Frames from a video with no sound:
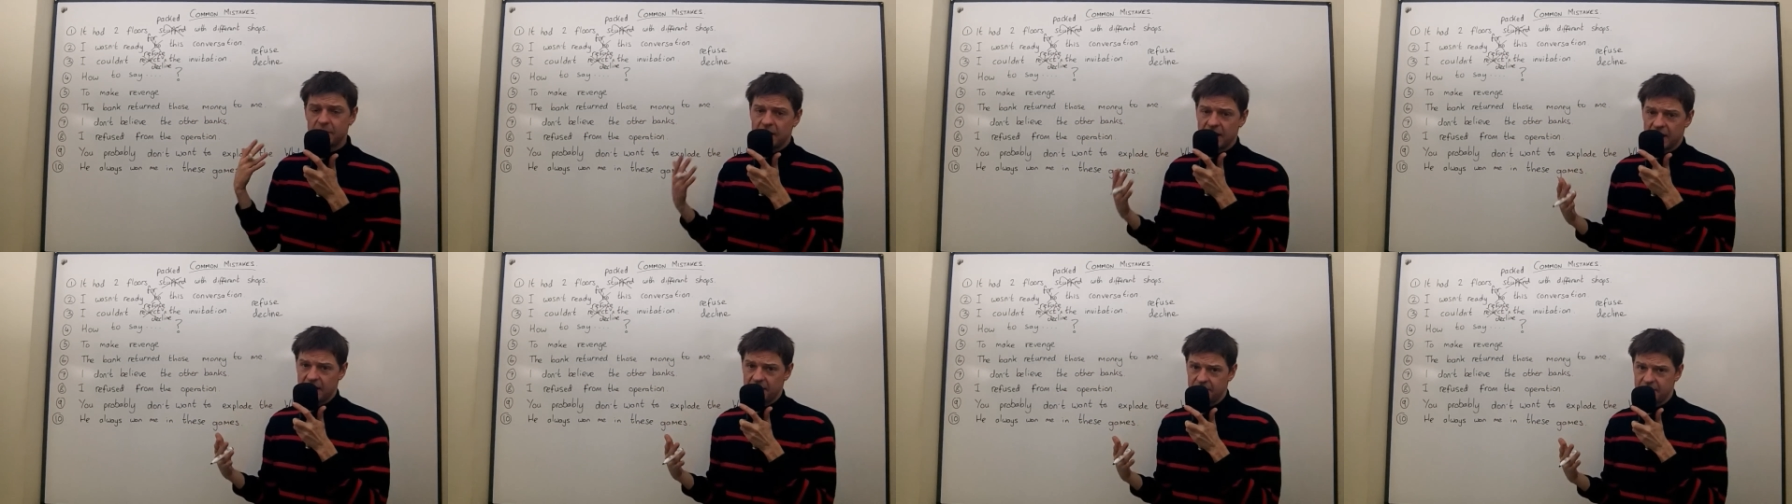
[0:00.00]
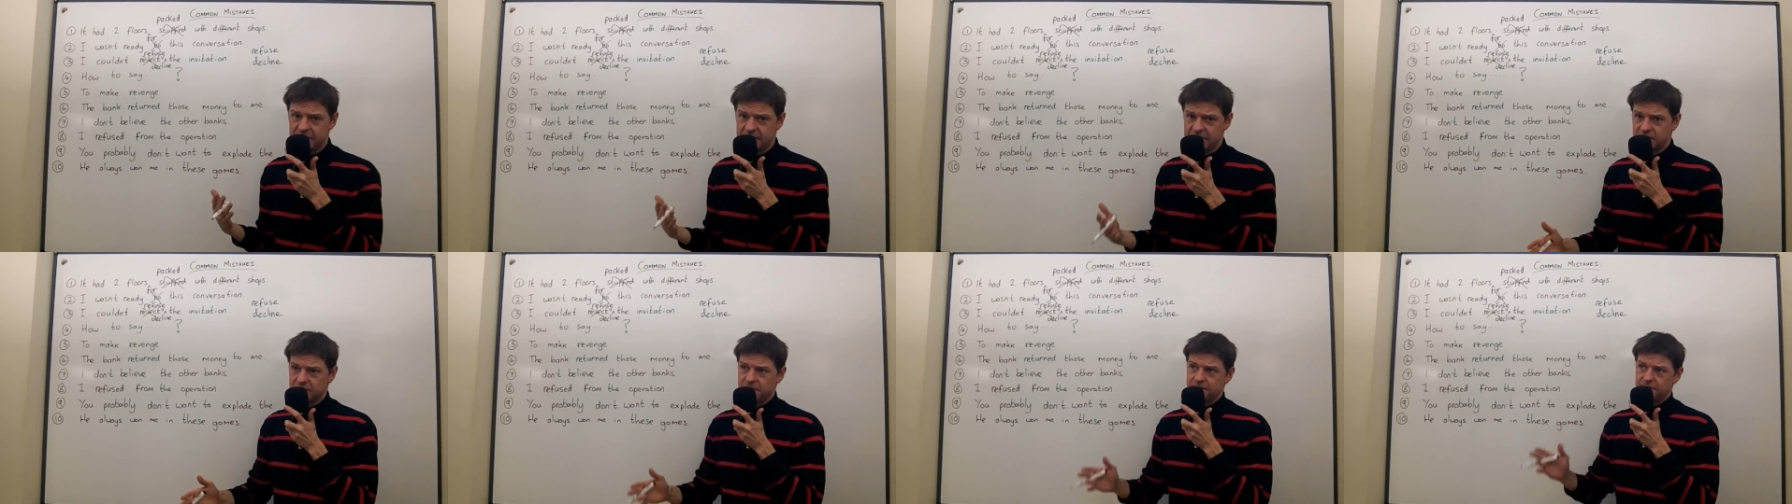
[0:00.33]
in my
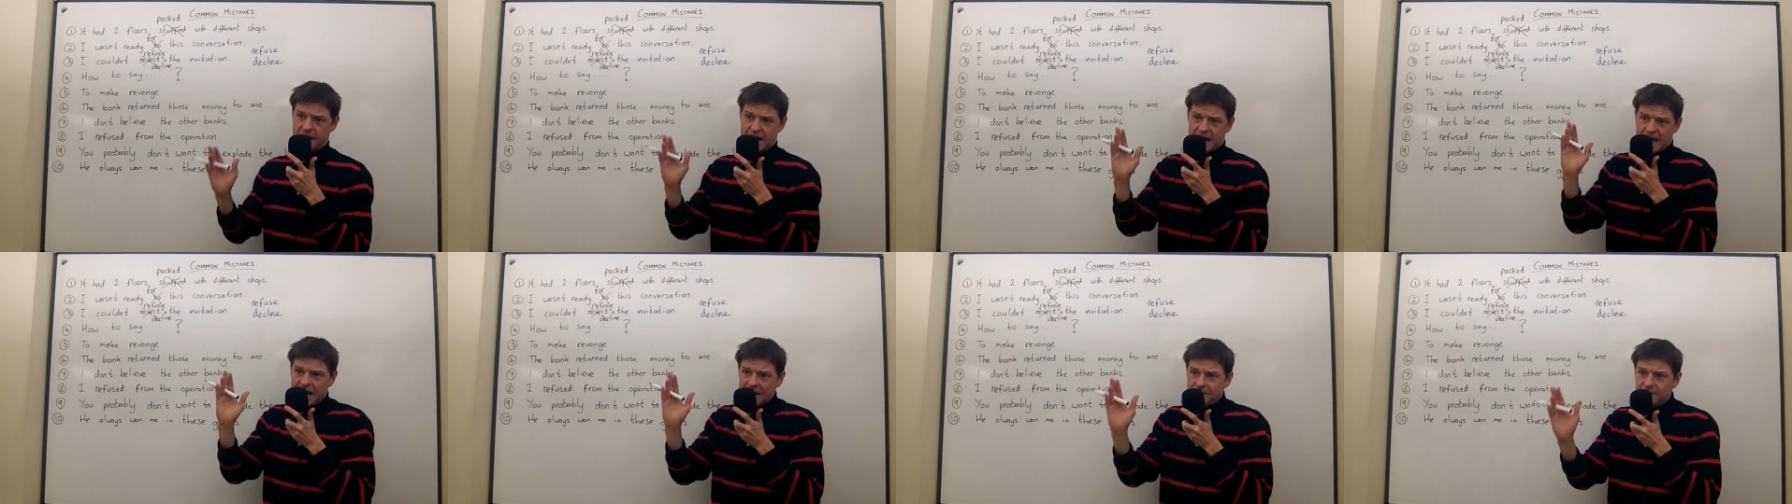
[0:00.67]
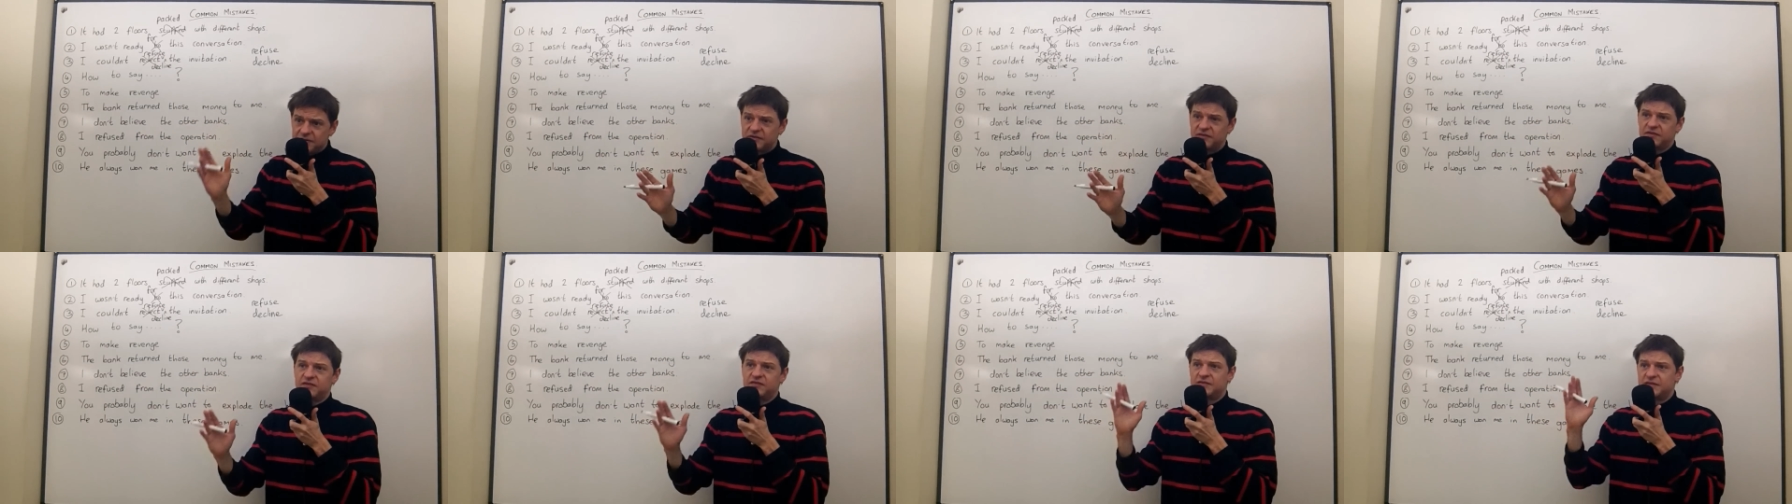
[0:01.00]
opinion.
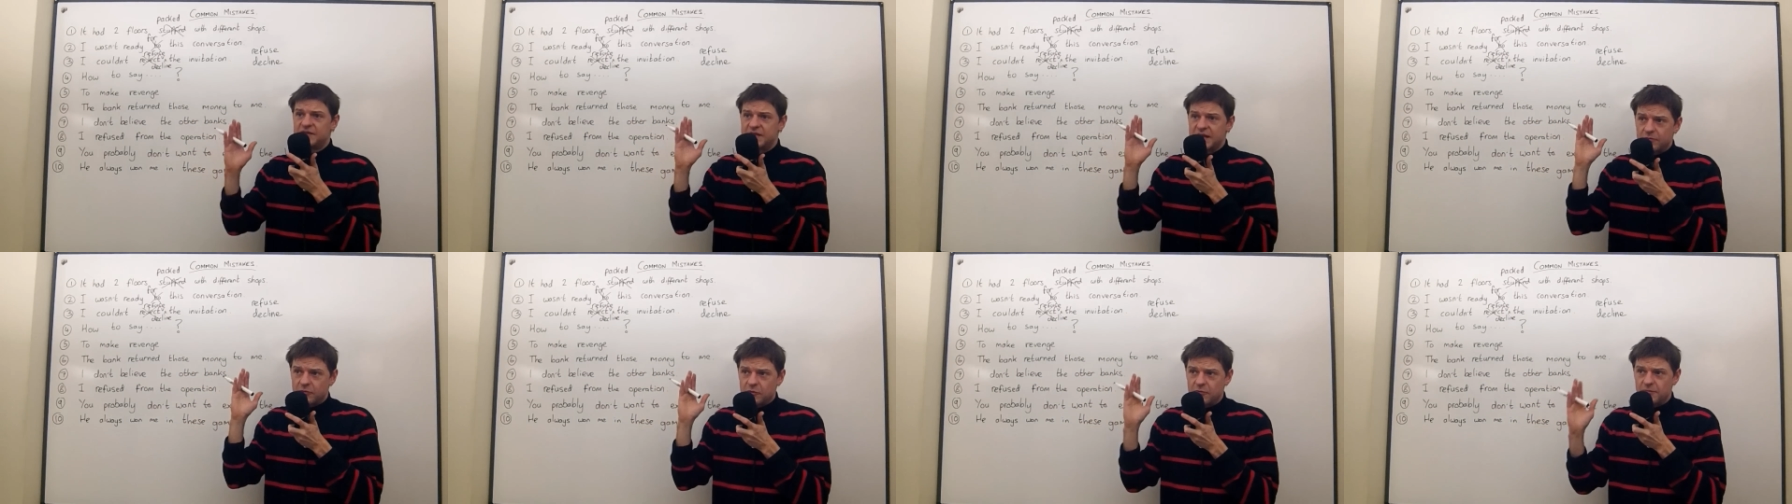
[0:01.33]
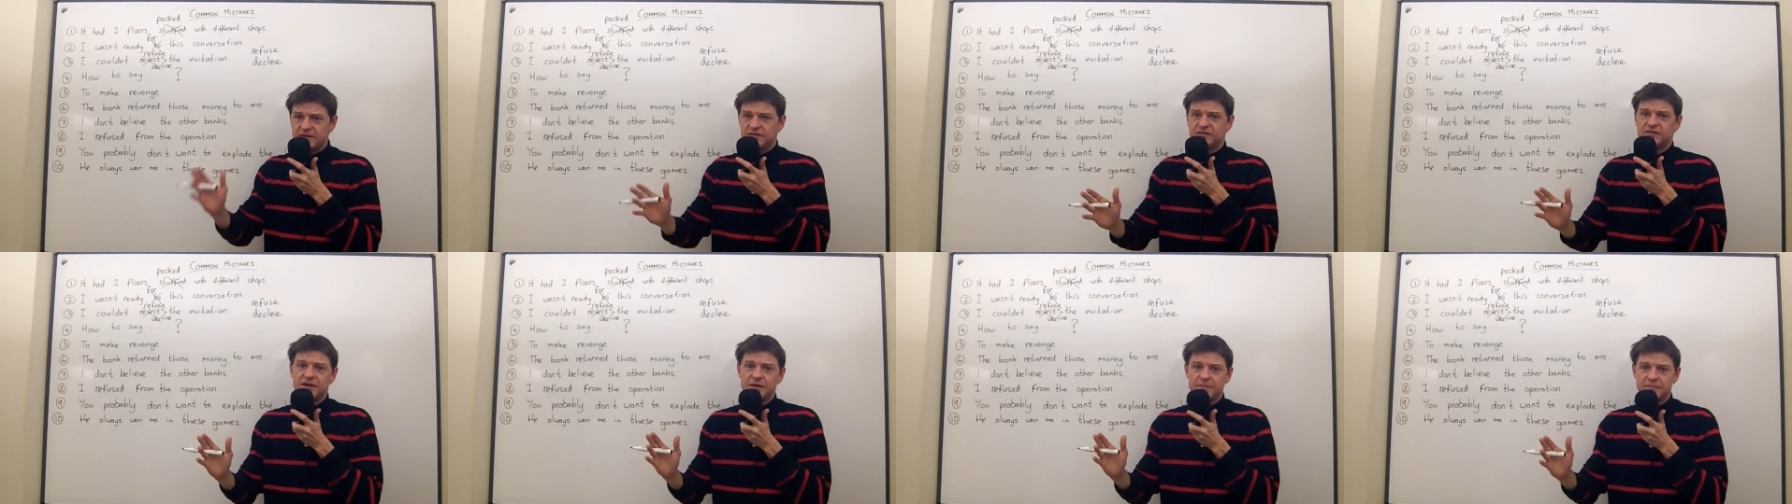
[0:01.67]
Perhaps there will
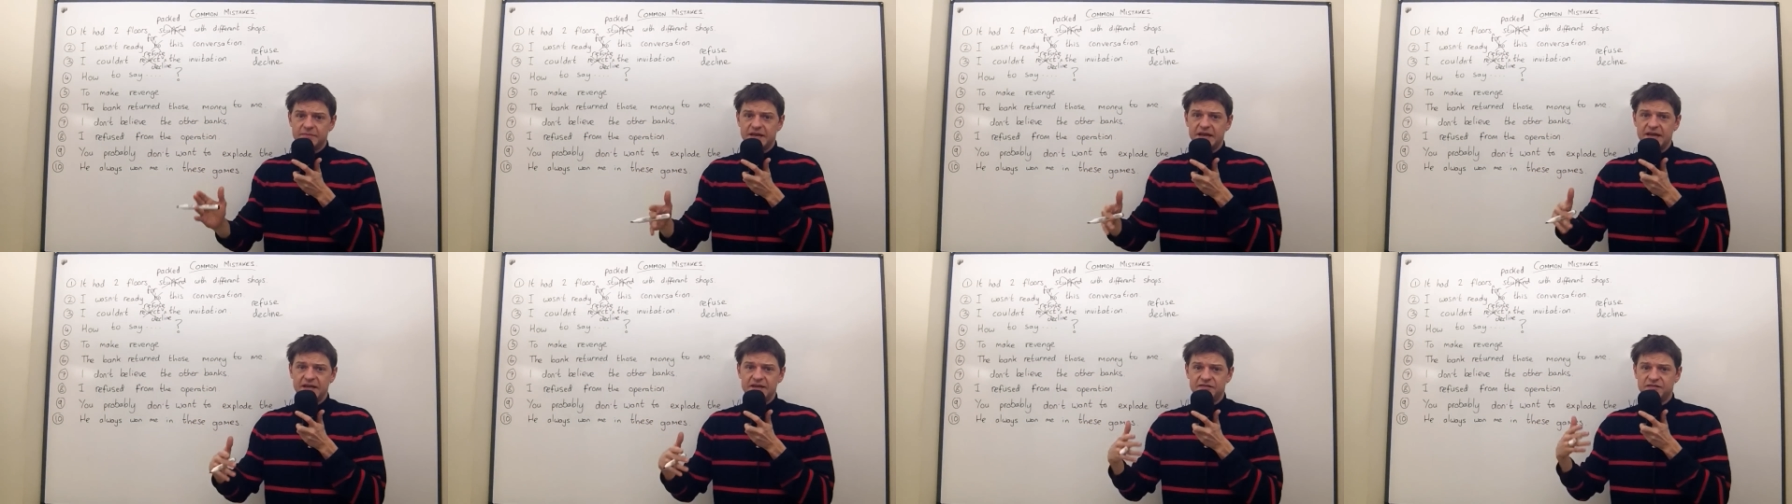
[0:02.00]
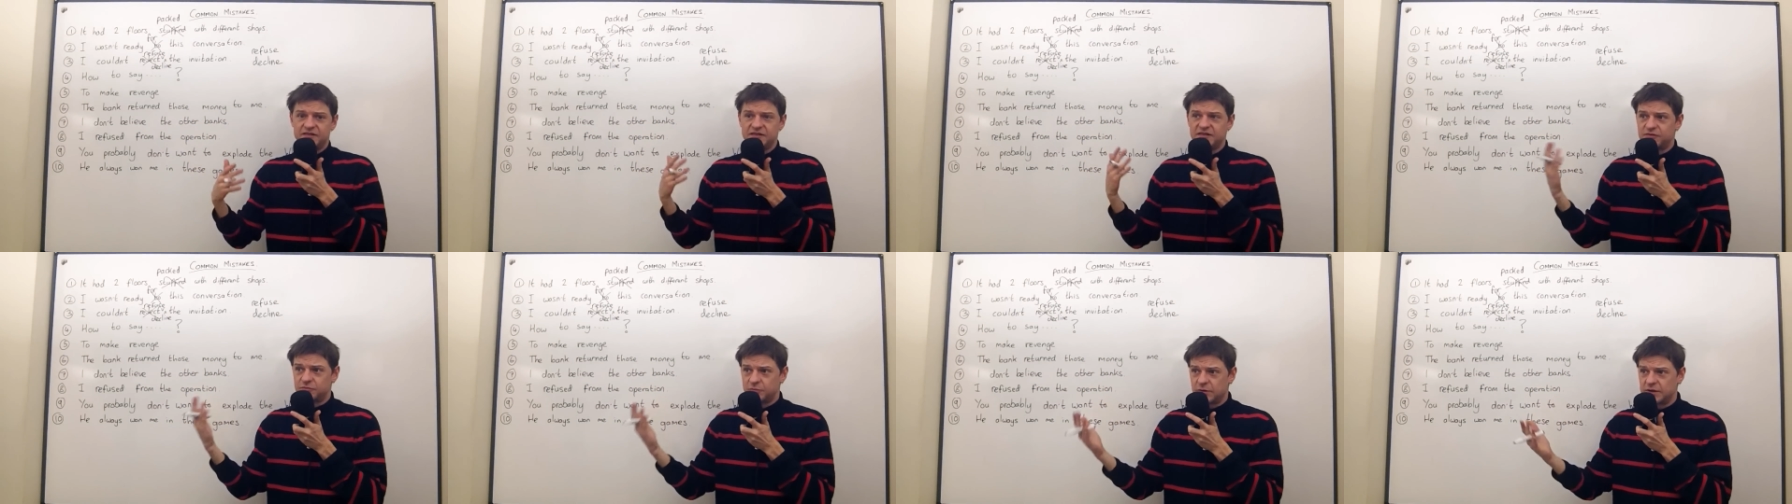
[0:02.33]
be some
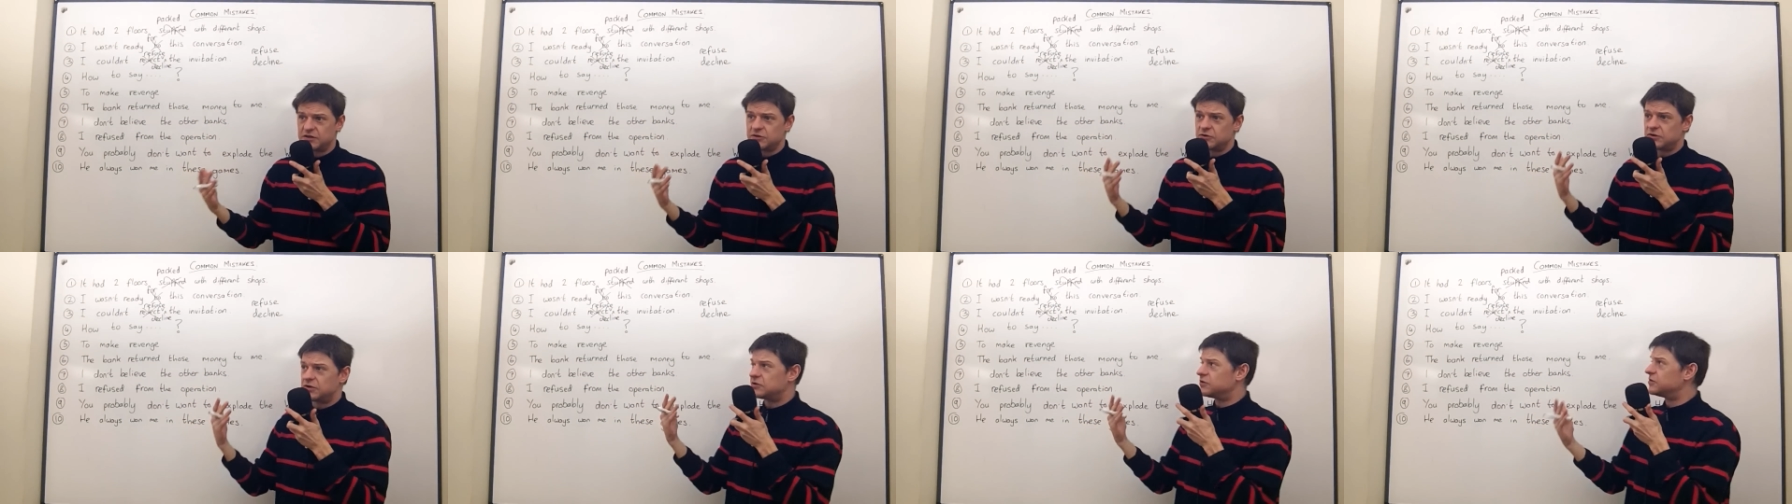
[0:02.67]
cases when you